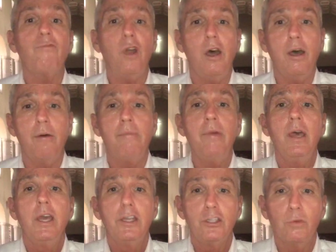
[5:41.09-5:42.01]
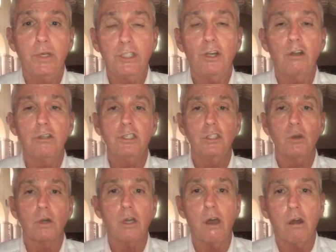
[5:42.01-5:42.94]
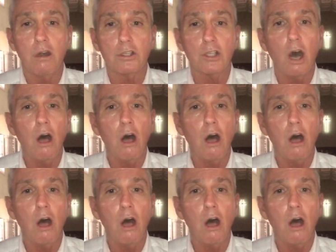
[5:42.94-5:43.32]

from to return to your cars,